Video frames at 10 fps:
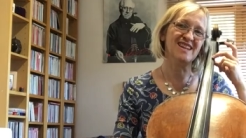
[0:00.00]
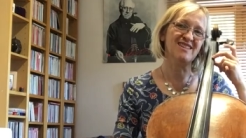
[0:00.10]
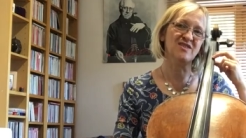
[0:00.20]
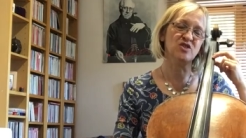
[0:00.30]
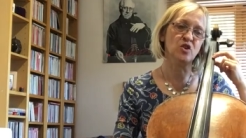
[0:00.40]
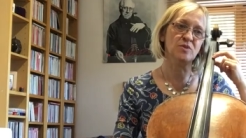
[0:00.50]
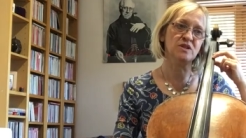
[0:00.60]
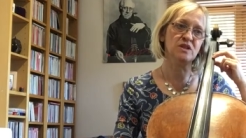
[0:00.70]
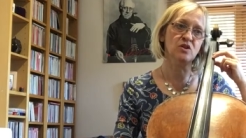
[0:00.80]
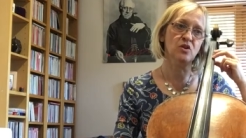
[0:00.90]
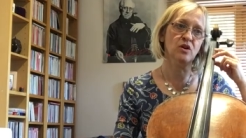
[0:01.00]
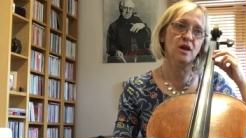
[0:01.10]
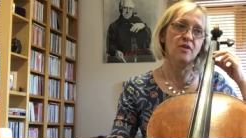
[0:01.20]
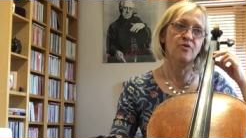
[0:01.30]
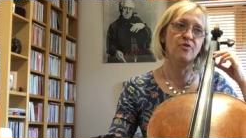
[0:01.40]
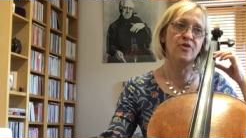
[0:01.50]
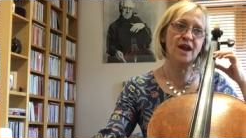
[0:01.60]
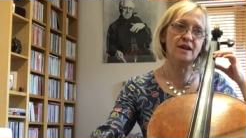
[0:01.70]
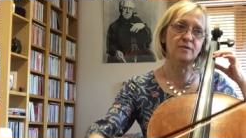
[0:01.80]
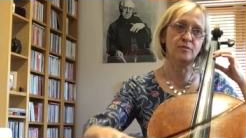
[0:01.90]
at the top is that you're
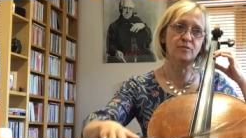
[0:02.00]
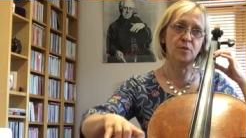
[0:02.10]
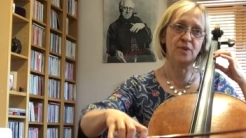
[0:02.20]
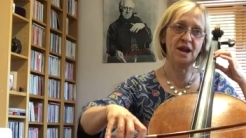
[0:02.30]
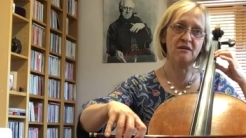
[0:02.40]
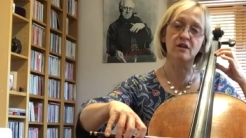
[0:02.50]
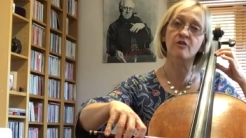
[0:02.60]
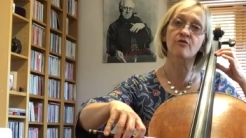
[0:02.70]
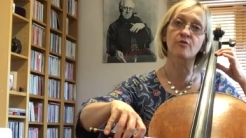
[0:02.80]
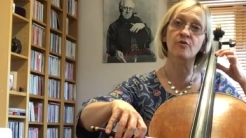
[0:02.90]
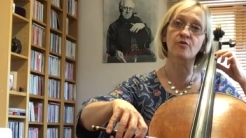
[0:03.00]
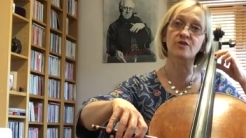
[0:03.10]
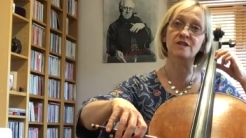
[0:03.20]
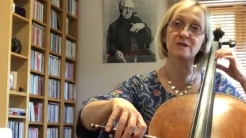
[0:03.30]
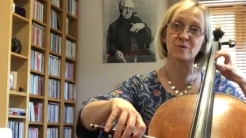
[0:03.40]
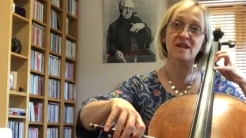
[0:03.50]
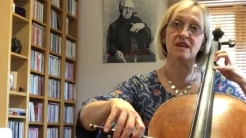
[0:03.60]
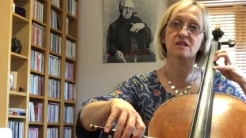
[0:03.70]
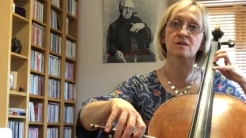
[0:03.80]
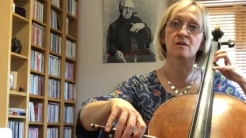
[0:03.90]
then preparing for
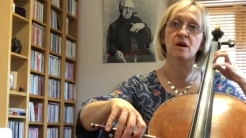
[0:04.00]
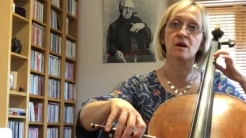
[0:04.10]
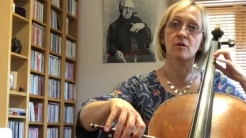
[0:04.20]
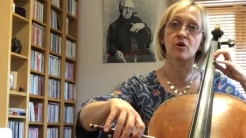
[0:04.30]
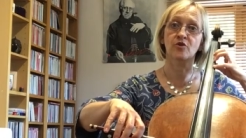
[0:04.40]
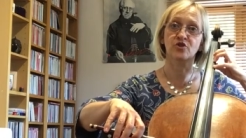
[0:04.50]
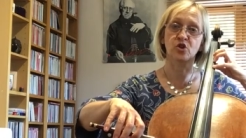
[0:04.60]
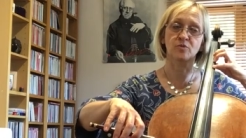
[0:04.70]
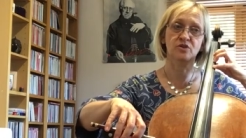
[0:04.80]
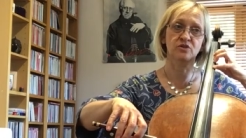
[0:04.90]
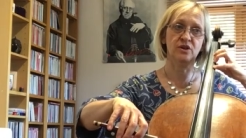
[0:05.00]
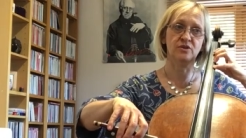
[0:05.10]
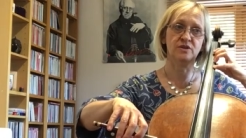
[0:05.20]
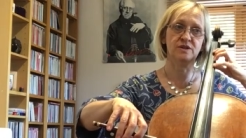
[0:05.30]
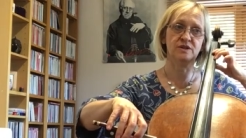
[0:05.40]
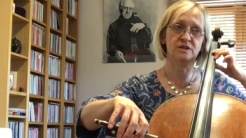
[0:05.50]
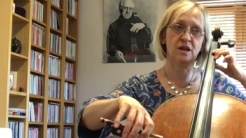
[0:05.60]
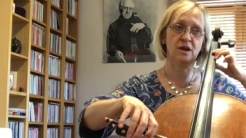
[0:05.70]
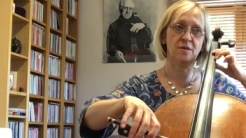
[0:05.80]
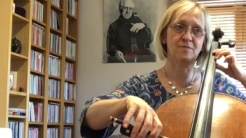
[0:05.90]
speed of the top two notes,
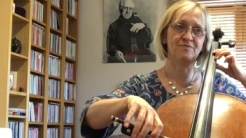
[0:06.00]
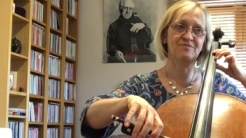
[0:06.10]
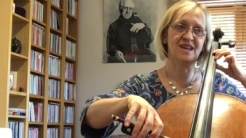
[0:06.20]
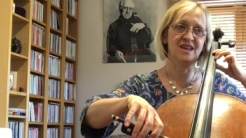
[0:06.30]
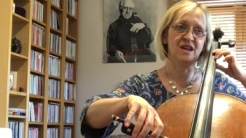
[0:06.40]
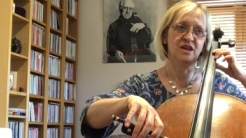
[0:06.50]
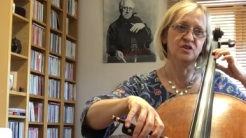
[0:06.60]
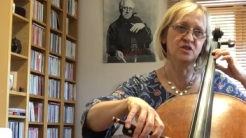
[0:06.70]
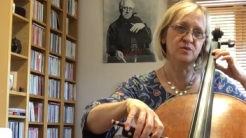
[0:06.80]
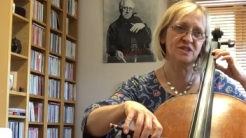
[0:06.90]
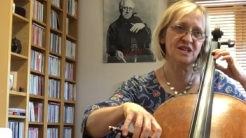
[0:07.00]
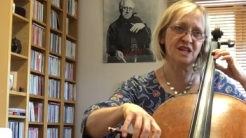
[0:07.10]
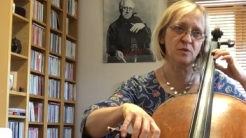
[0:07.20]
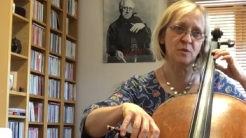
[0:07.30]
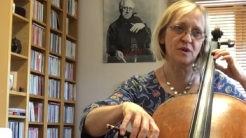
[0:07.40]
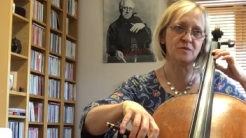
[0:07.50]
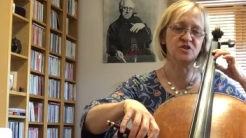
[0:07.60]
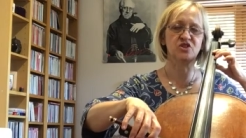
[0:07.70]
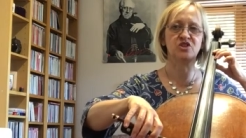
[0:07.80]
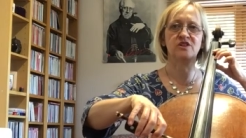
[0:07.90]
so that particularly when we come to the
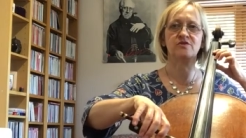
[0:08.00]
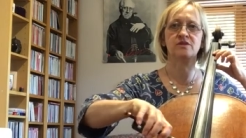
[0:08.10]
shift,